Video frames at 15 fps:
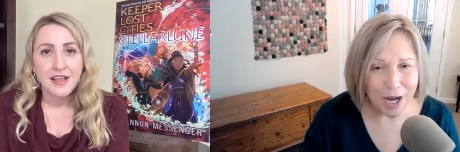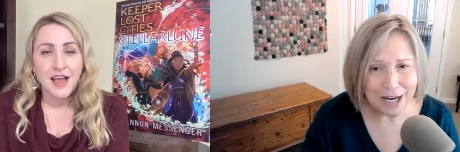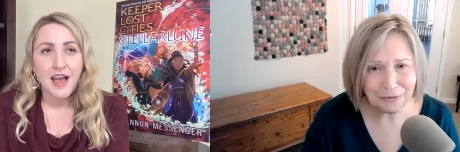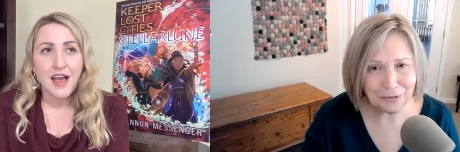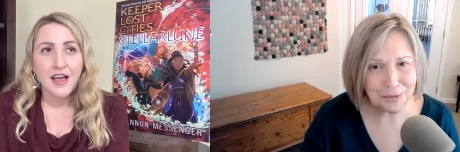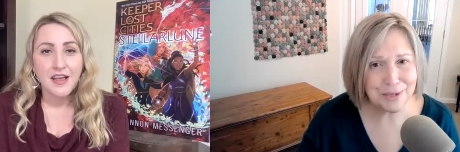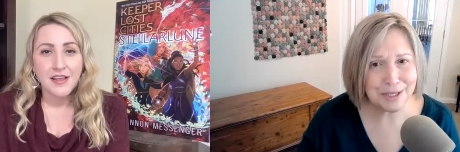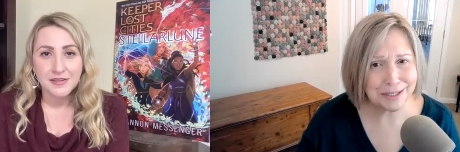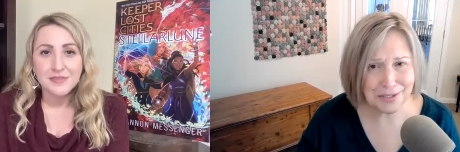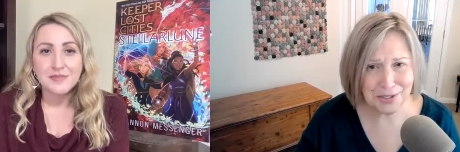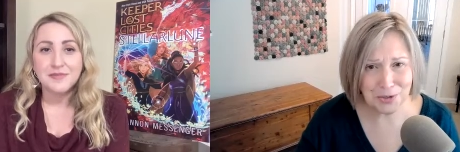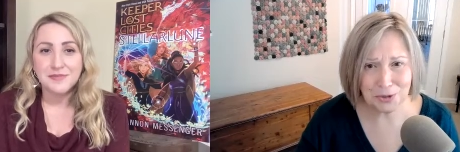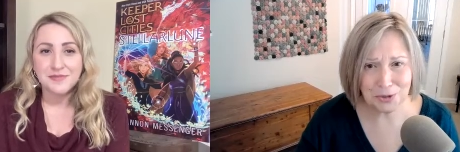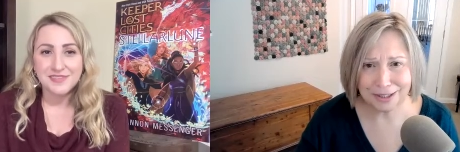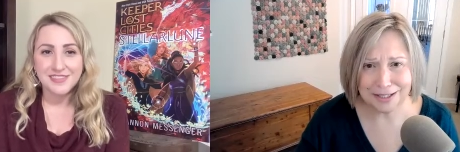Speaker 1: write for middle
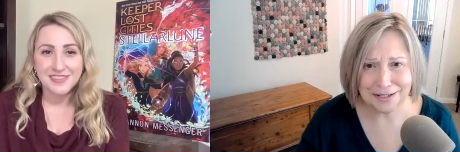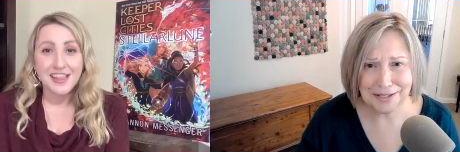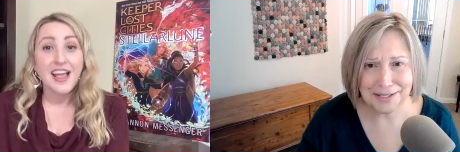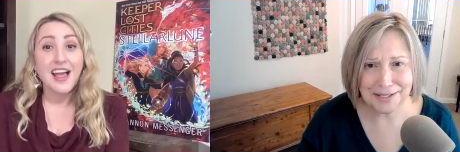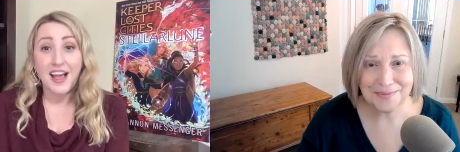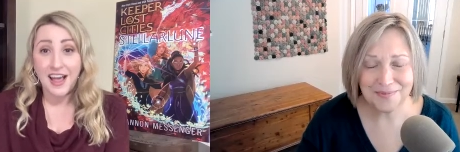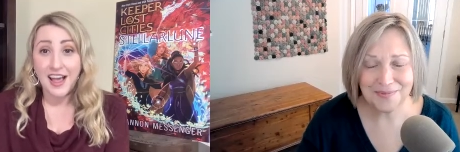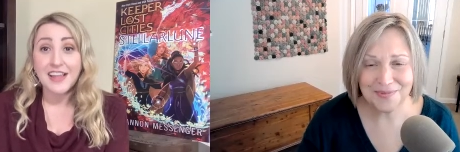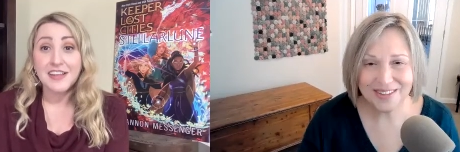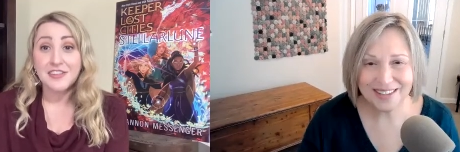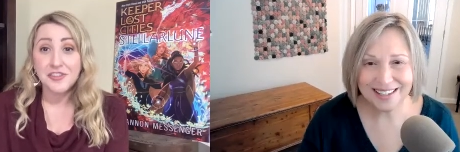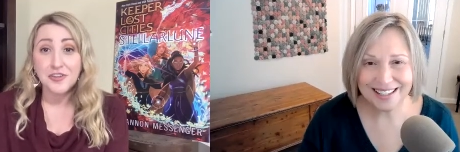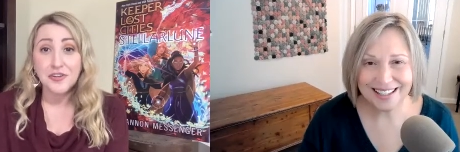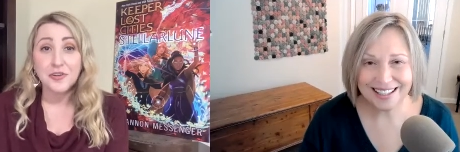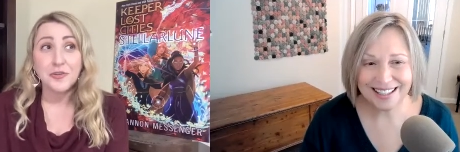schoolers.
Speaker 2: I
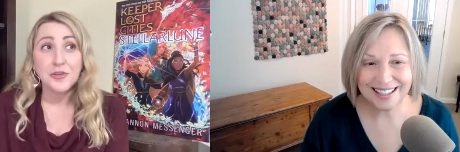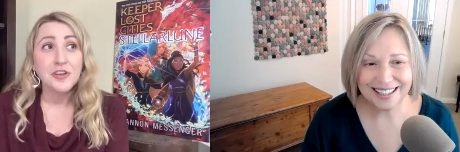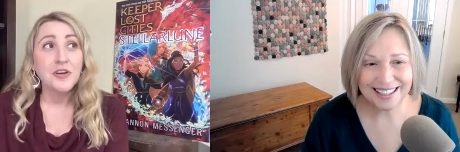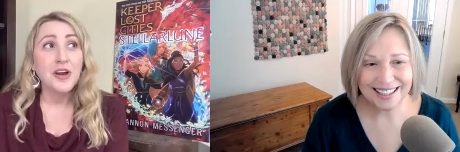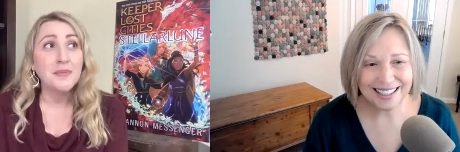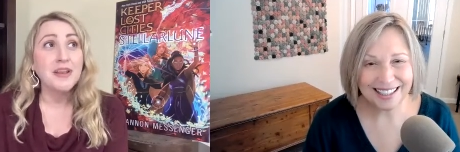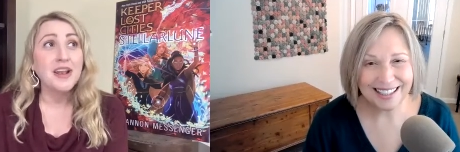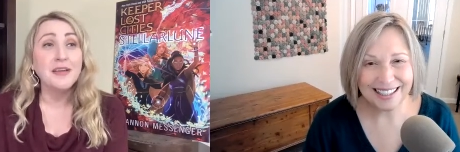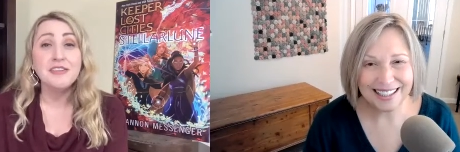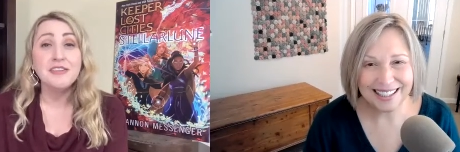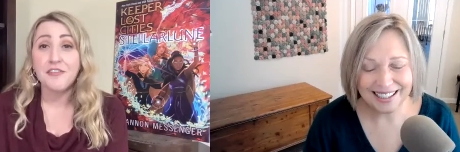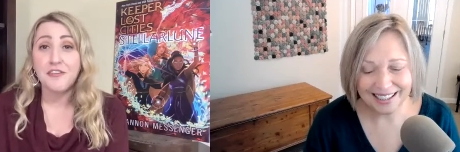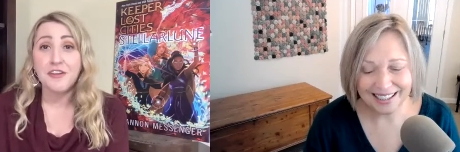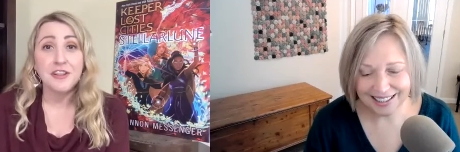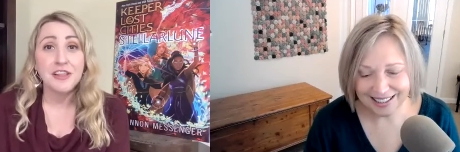do. You know, I mean, I
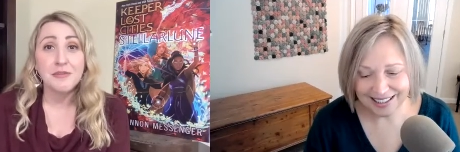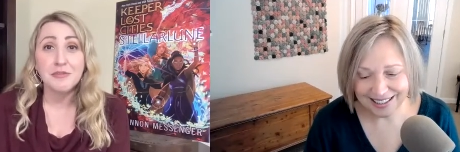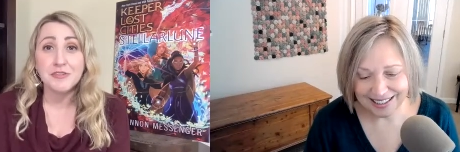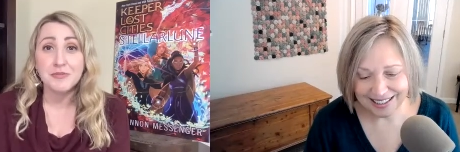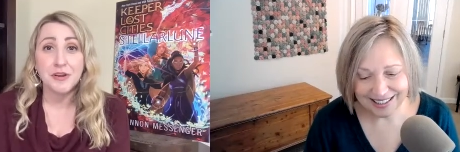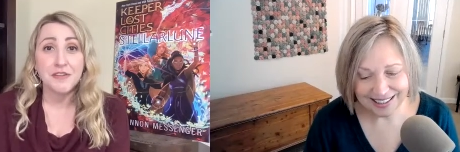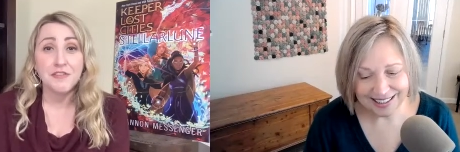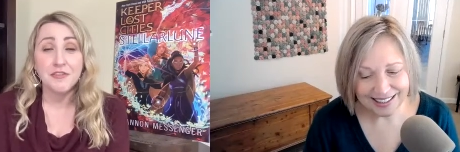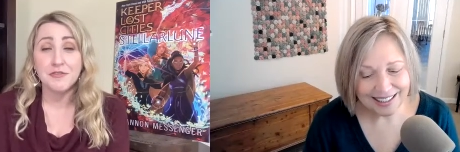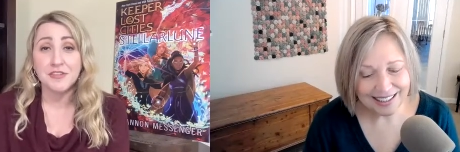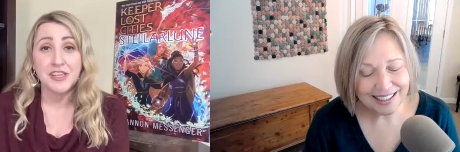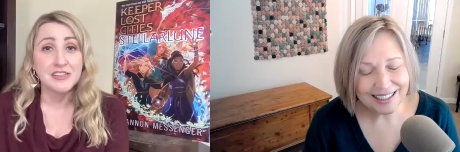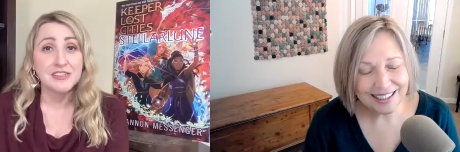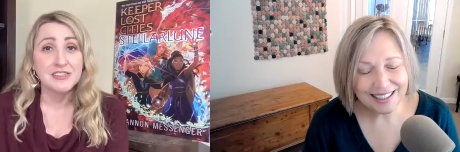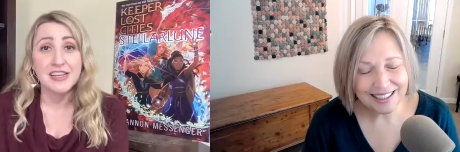definitely was one of those
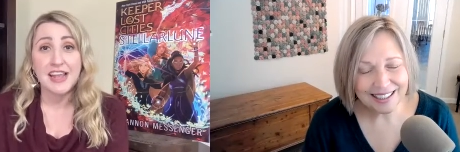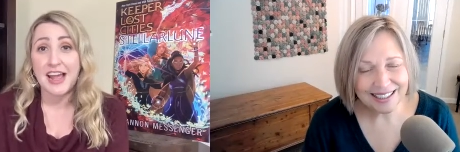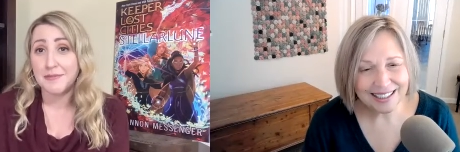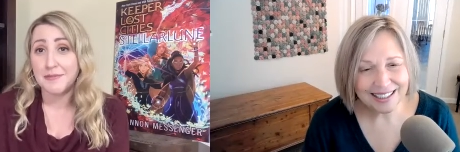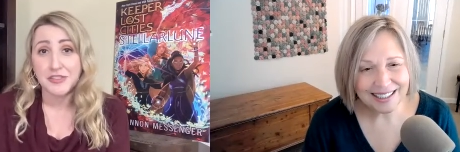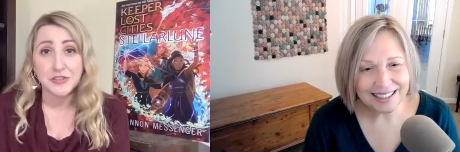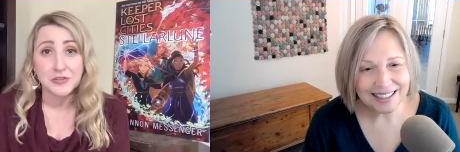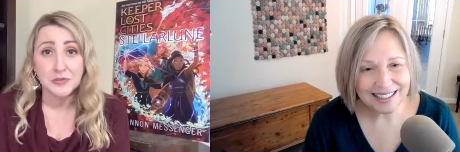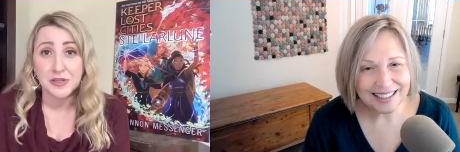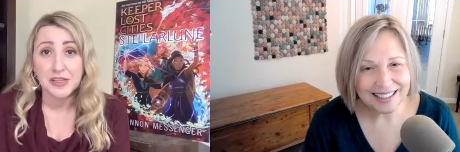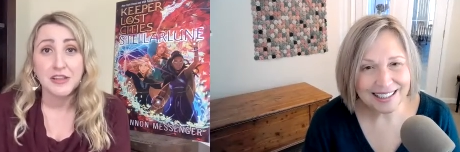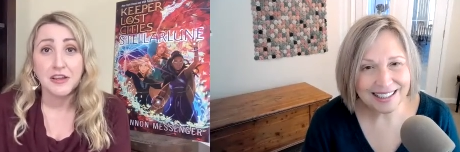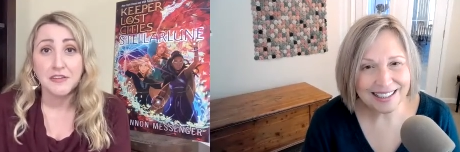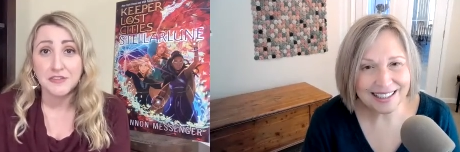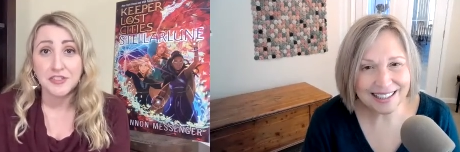kids that absolutely
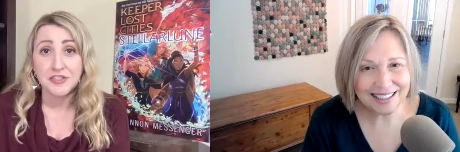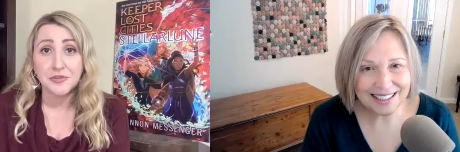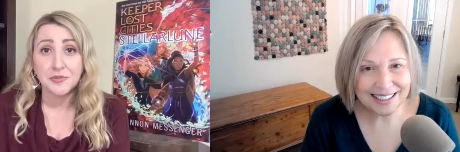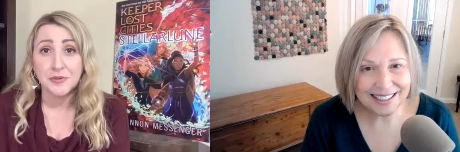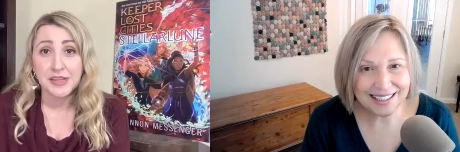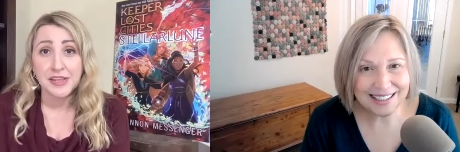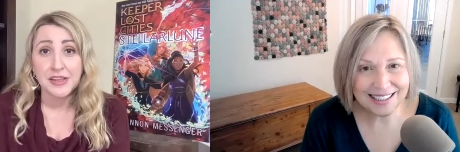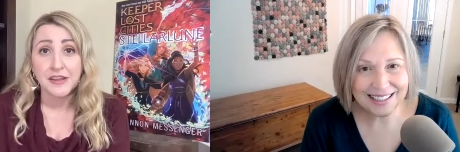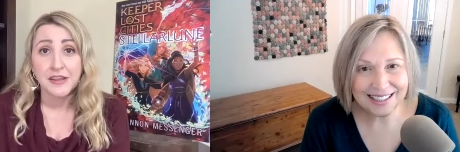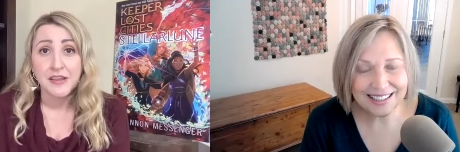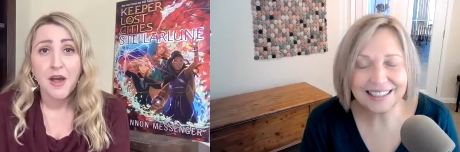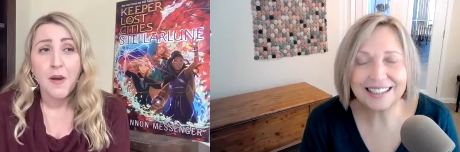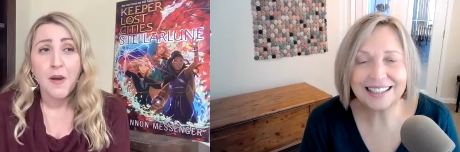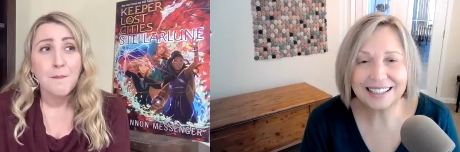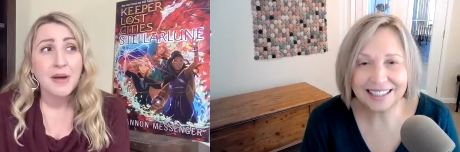loved to read,
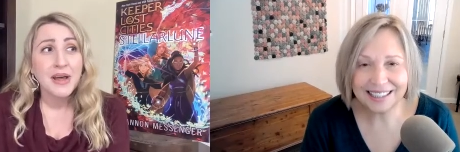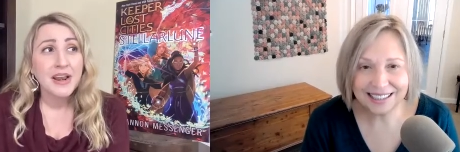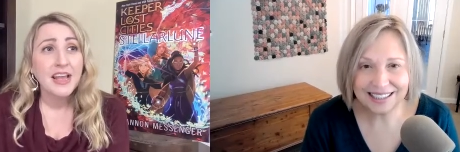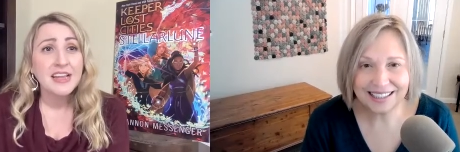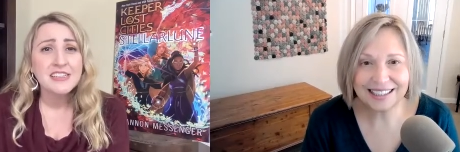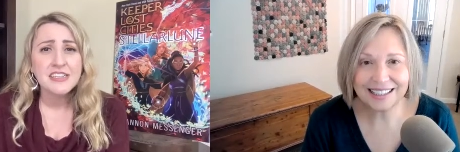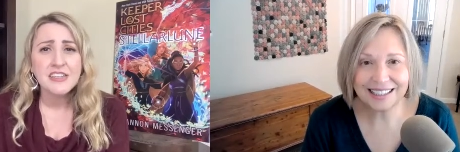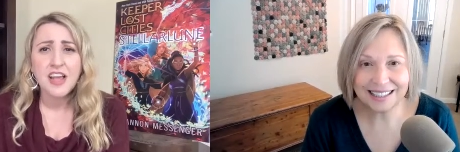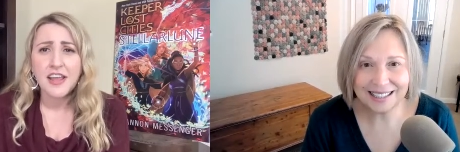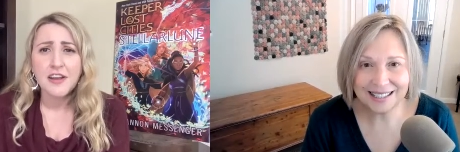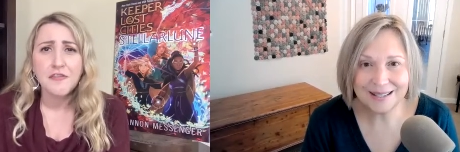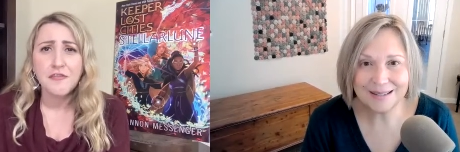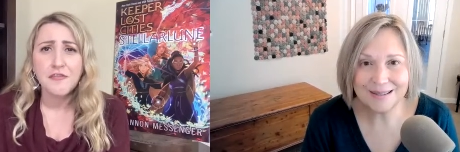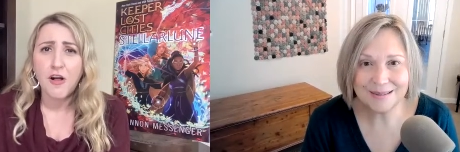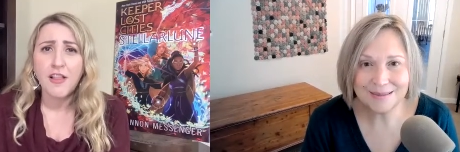but I did kind of
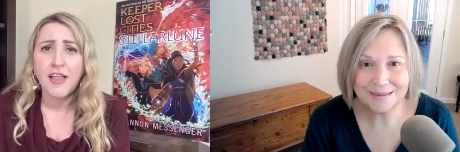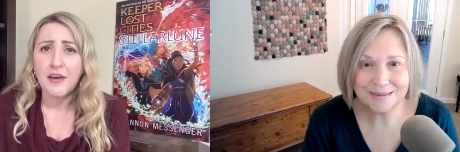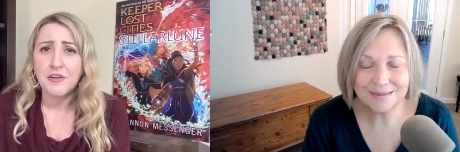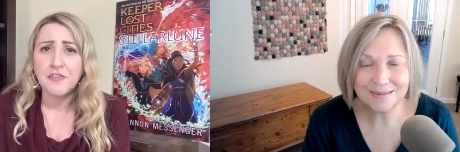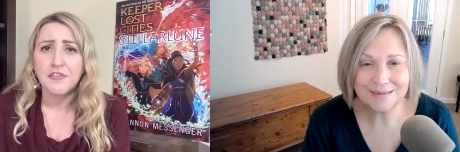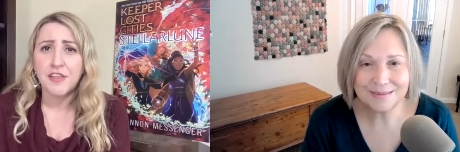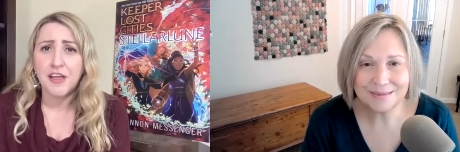fall out of